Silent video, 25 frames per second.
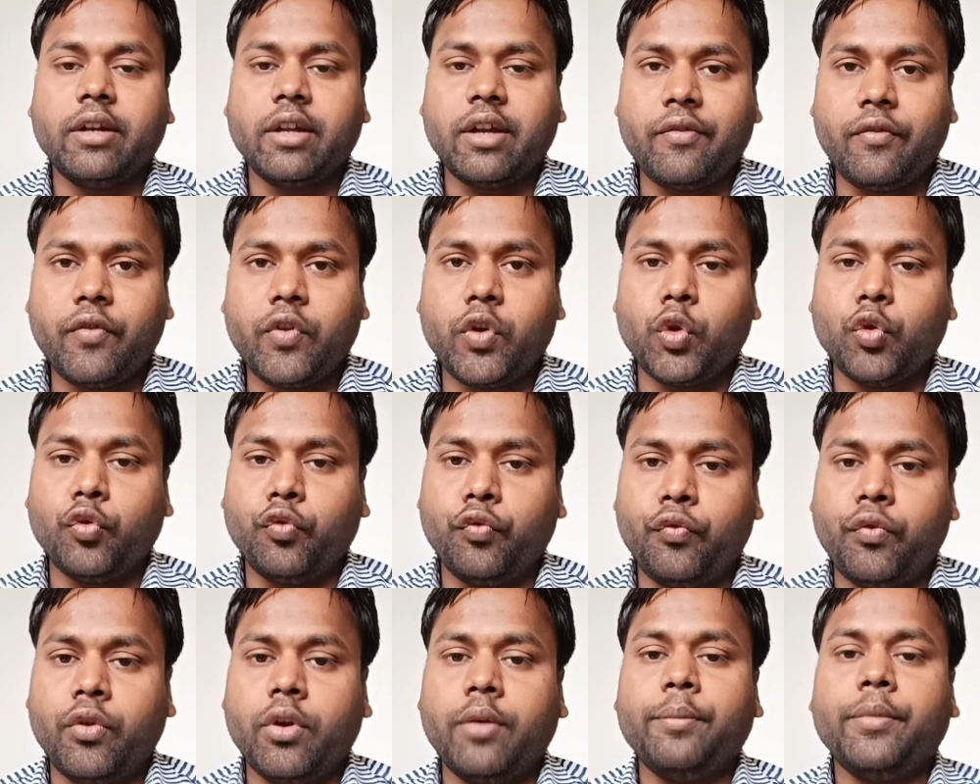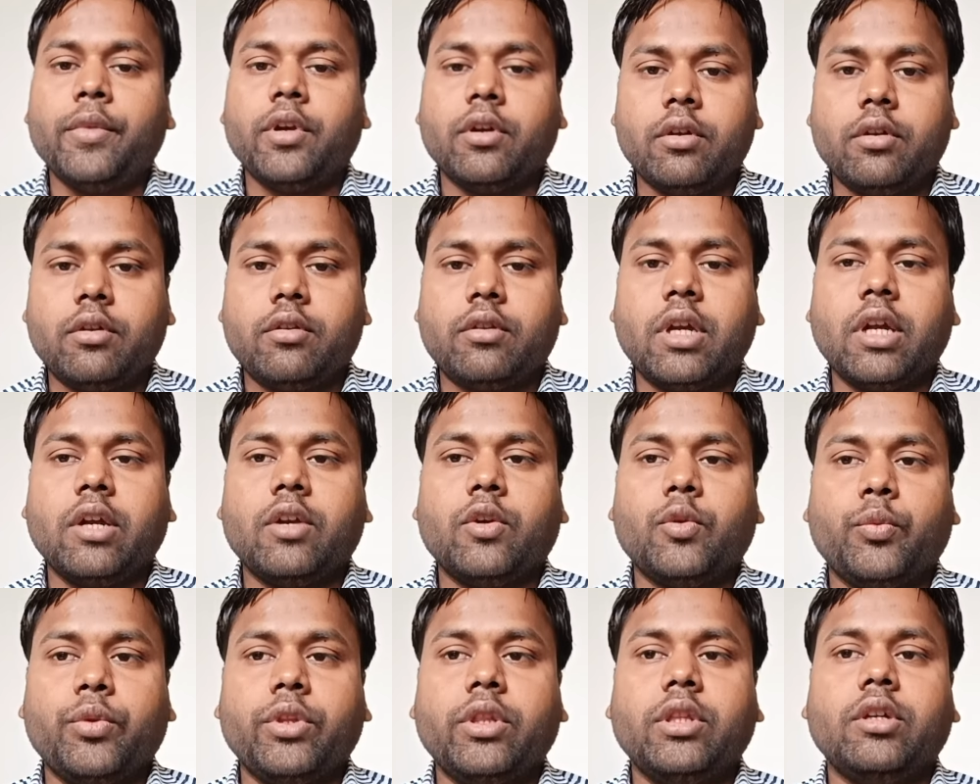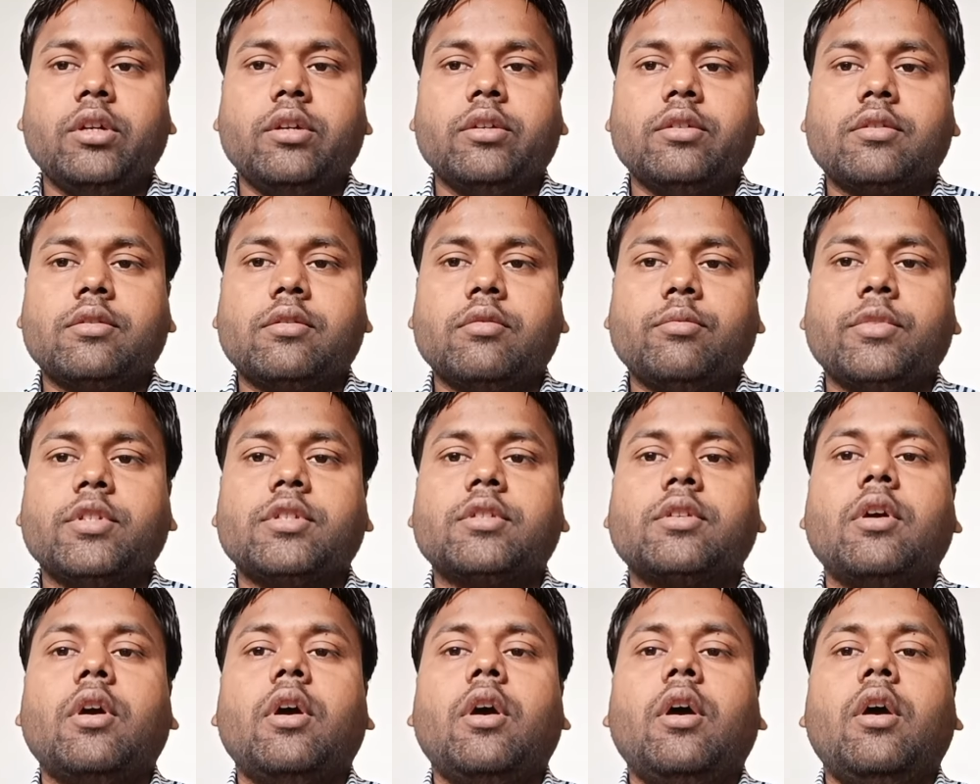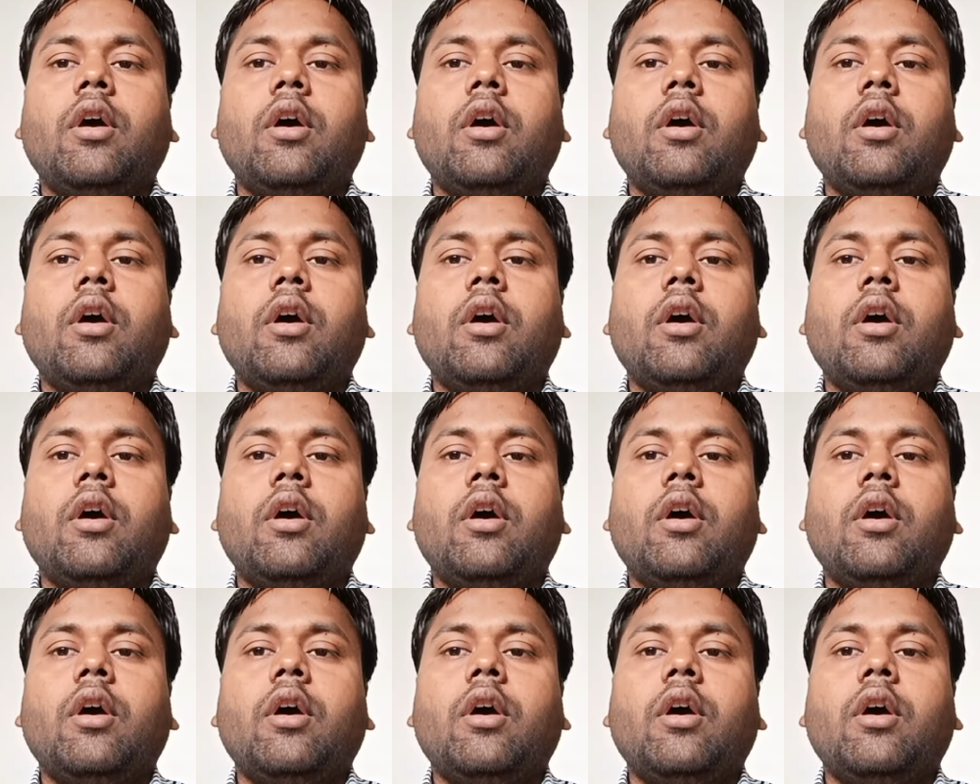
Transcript: revenue from contract with the customers.